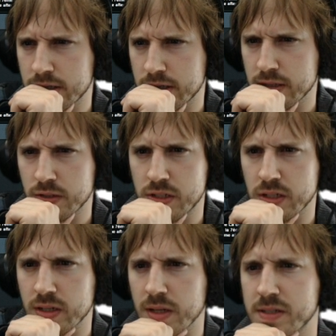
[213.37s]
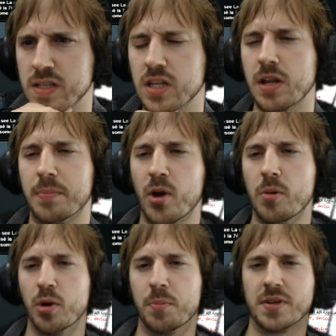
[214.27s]
Just needs to do this. The
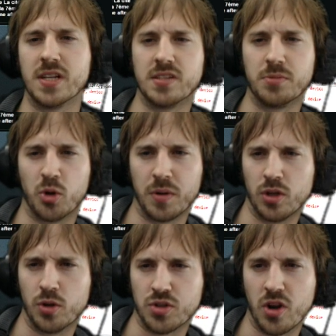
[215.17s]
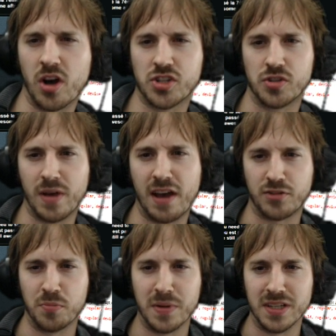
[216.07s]
Parallel Processing already, those are awesome
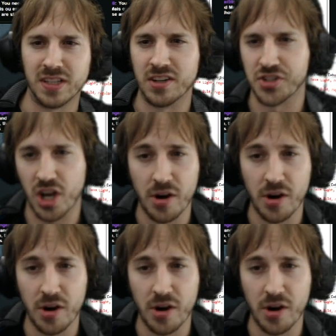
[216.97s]
after many years.